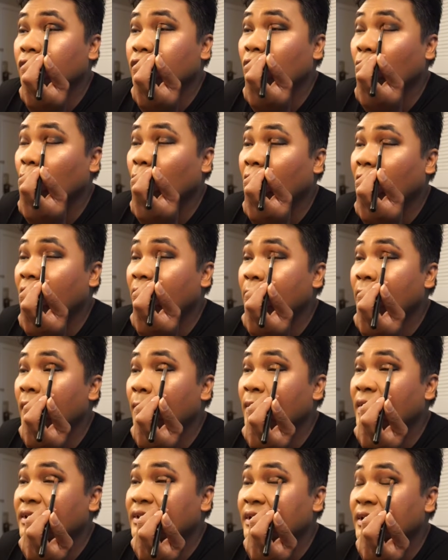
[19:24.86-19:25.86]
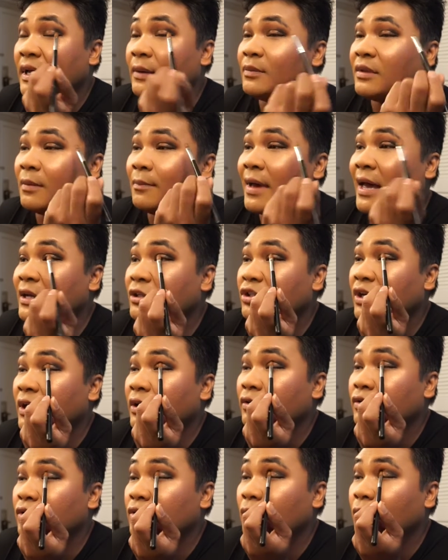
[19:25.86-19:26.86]
Don't worry about messing up the matte
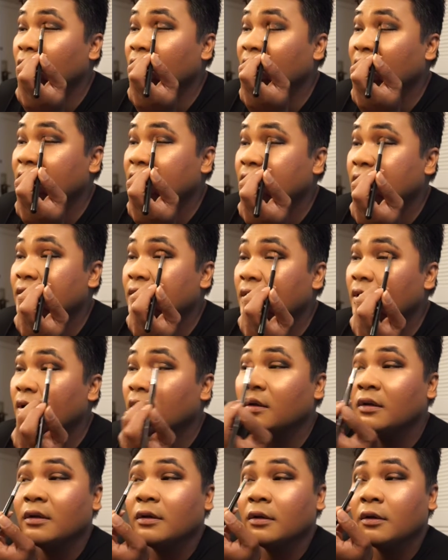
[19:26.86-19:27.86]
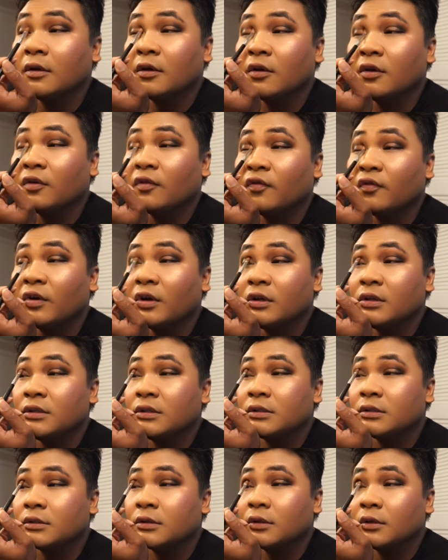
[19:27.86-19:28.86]
shadows you placed
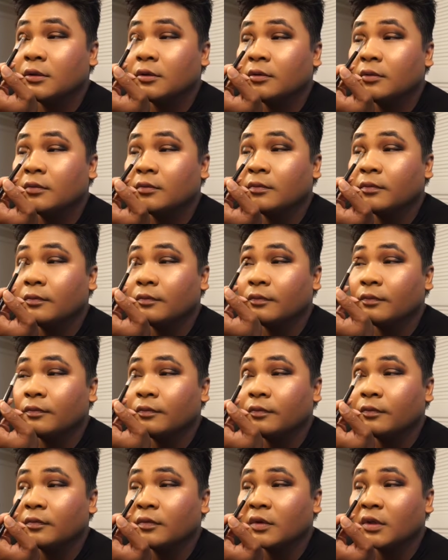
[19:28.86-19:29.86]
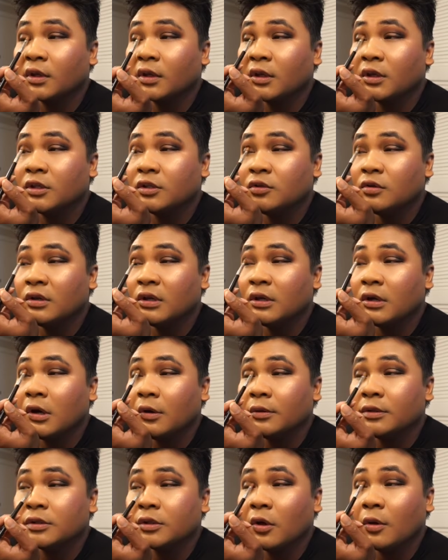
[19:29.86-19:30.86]
first, because you can
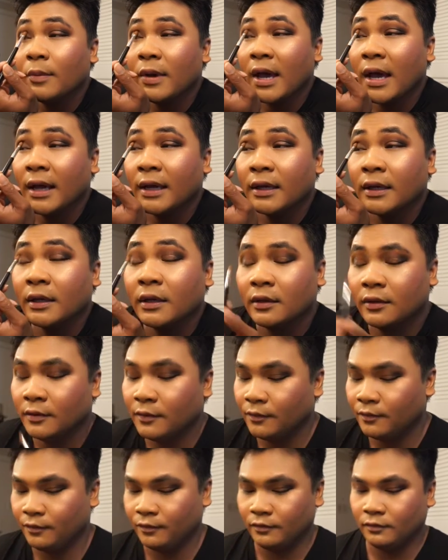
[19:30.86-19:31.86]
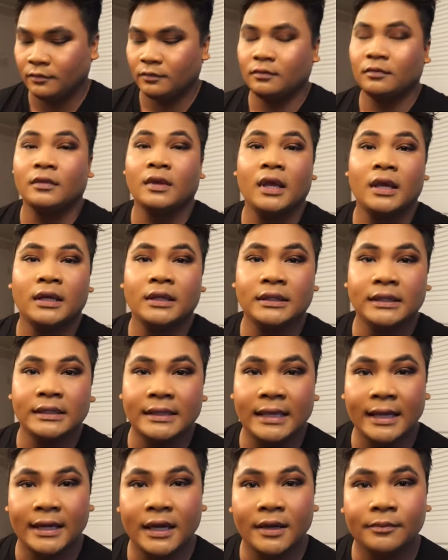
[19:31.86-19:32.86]
always go back and clean
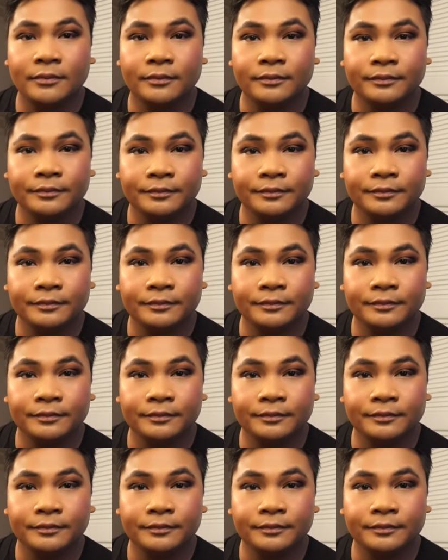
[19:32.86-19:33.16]
that up.